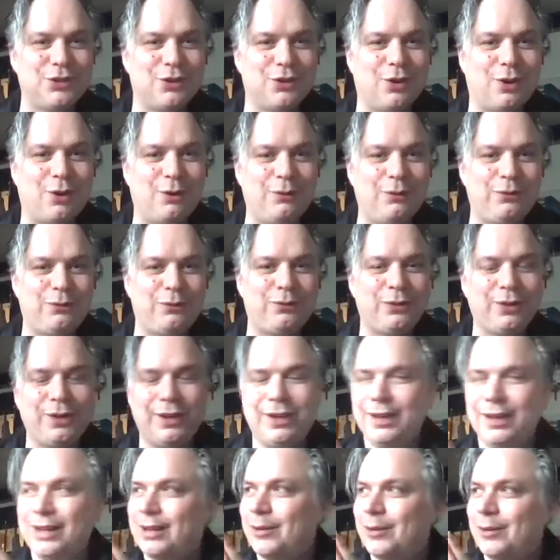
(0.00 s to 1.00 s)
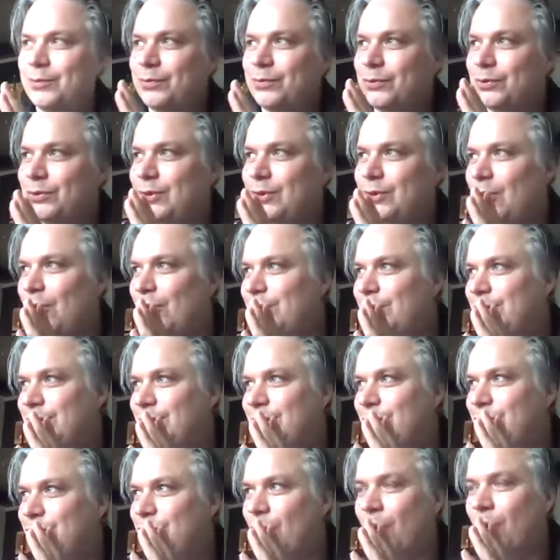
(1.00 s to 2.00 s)
off.
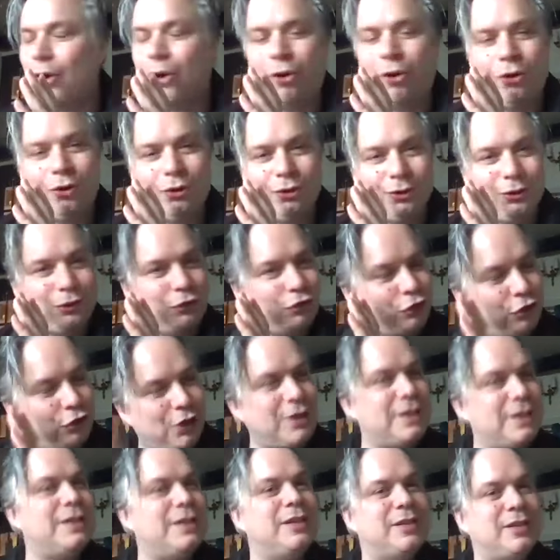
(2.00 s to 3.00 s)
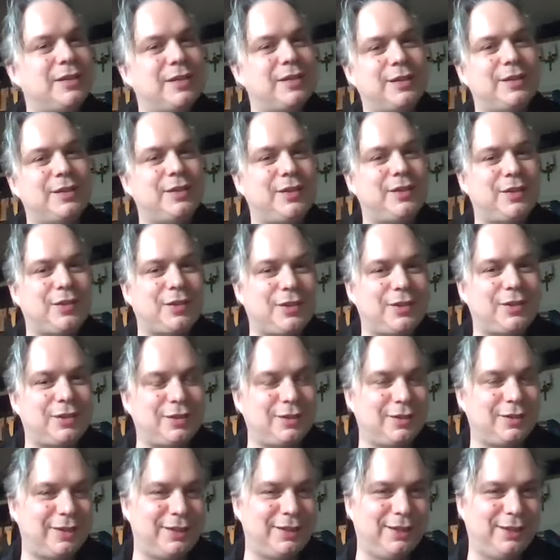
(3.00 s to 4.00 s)
They've got all the cheeses
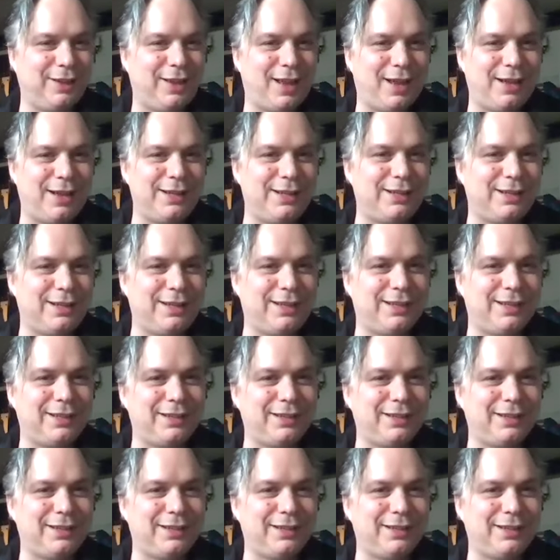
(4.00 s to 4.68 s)
that you like.